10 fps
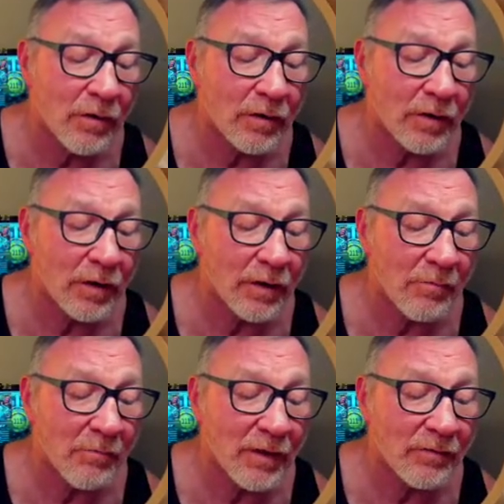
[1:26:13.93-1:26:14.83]
kind of
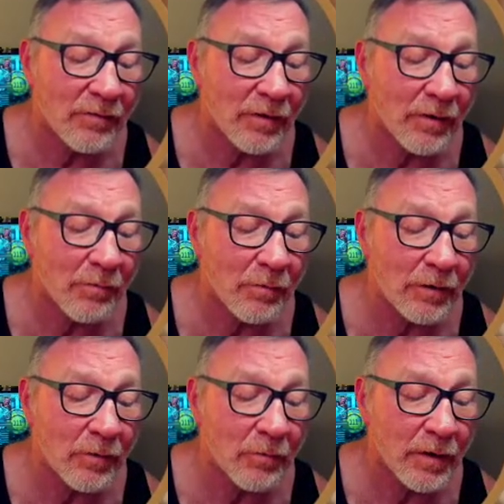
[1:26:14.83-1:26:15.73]
messed up a little
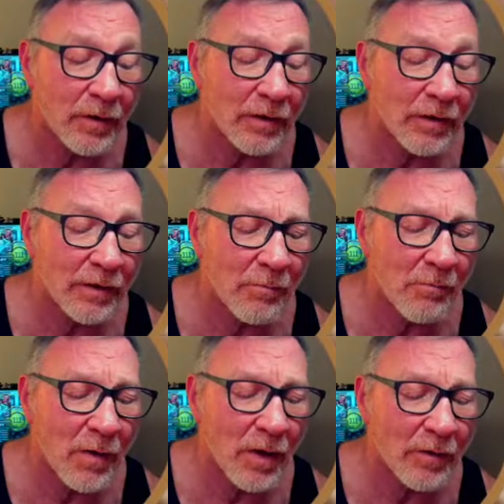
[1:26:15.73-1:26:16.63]
bit, and the
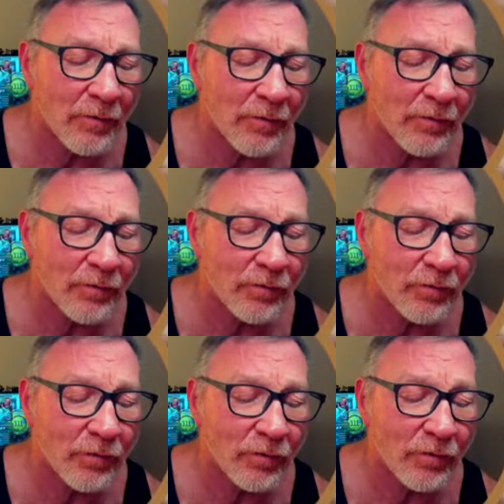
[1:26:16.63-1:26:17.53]
model is
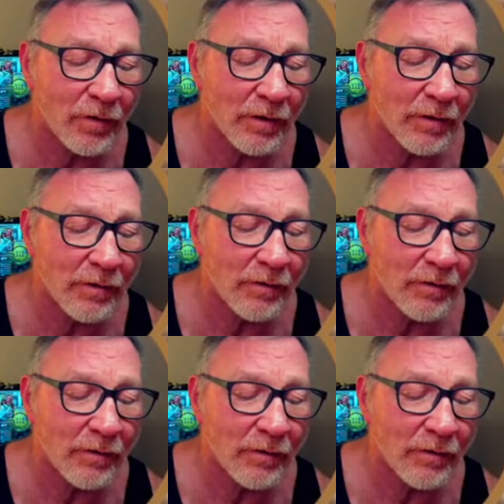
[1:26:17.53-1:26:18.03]
just kind of,